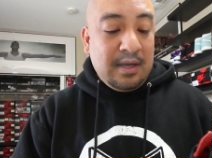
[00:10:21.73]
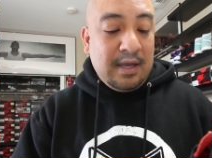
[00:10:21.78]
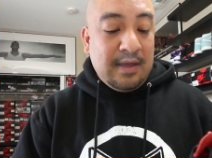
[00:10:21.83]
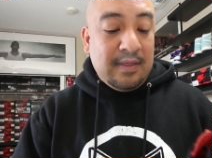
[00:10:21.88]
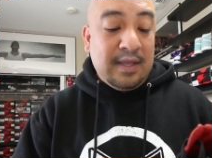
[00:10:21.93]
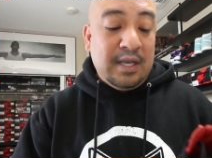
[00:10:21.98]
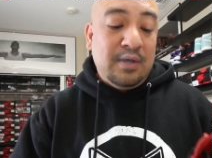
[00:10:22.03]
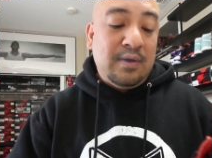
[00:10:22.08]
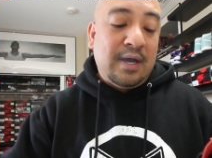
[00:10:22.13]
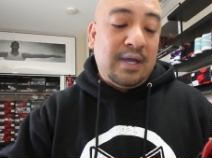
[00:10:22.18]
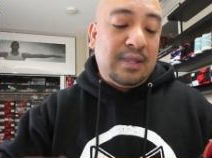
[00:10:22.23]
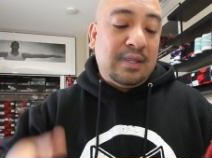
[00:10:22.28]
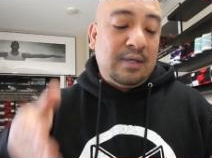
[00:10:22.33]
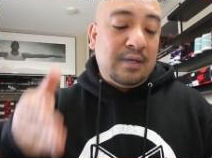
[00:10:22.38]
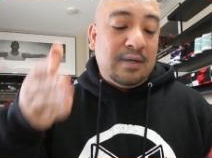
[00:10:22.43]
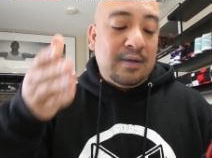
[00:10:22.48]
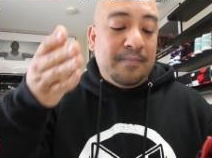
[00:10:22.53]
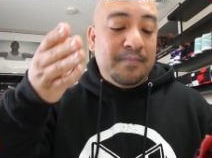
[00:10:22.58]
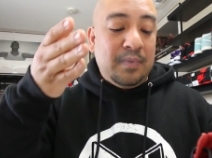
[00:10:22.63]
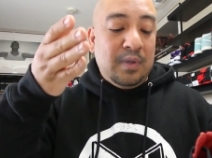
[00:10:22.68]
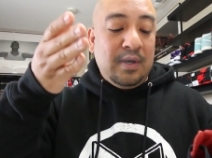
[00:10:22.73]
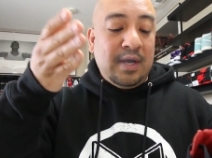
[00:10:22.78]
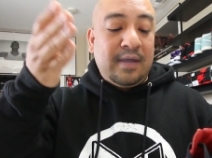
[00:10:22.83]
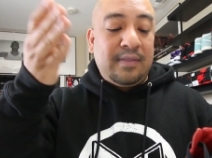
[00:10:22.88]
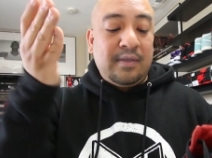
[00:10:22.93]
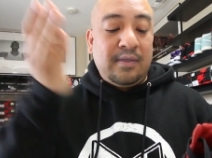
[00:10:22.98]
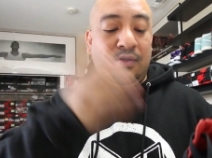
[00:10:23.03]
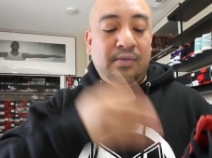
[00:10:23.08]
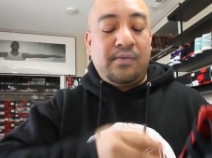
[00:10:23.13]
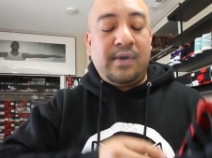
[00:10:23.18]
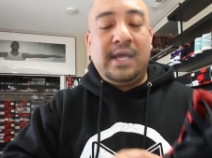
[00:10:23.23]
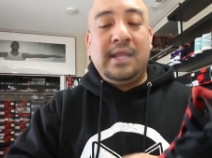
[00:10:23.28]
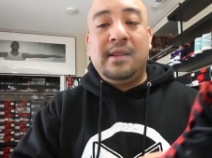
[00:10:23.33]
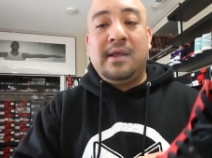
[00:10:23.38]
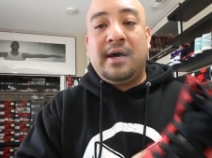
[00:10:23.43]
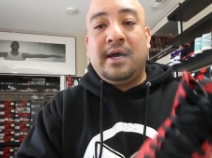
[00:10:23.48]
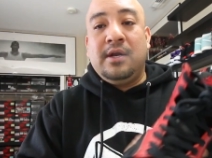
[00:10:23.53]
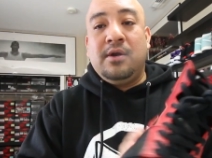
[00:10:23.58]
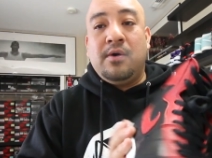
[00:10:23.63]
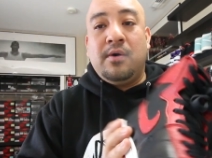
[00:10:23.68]
And then you got the you got the thread
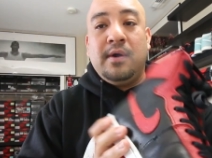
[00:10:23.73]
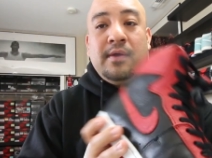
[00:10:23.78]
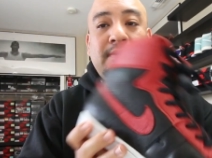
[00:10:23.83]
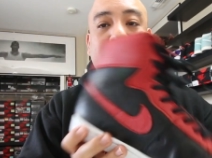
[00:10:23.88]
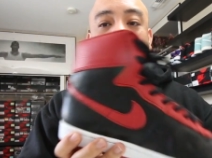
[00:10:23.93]
line going